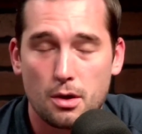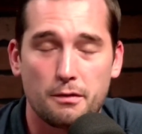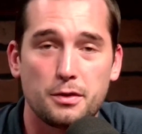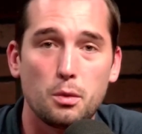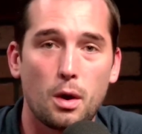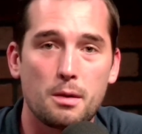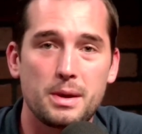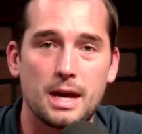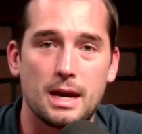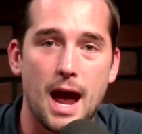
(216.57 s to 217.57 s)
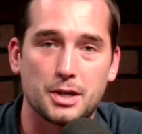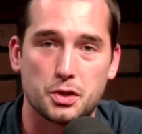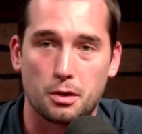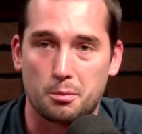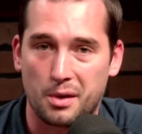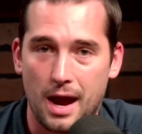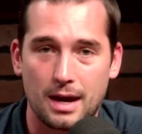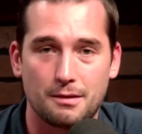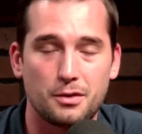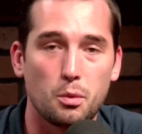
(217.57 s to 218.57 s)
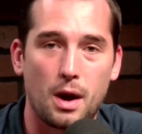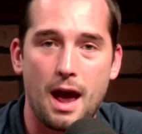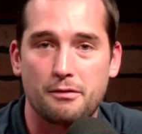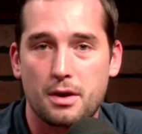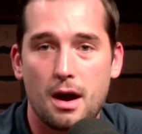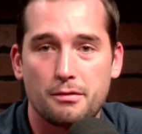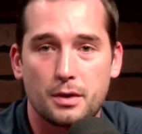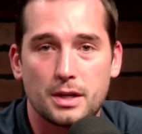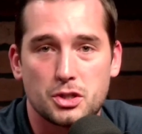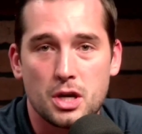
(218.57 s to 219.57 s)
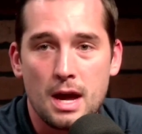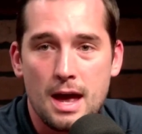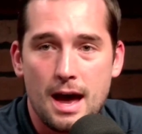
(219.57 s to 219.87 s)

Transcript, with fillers: You know, if you want to be a national brand, if you want to have coverage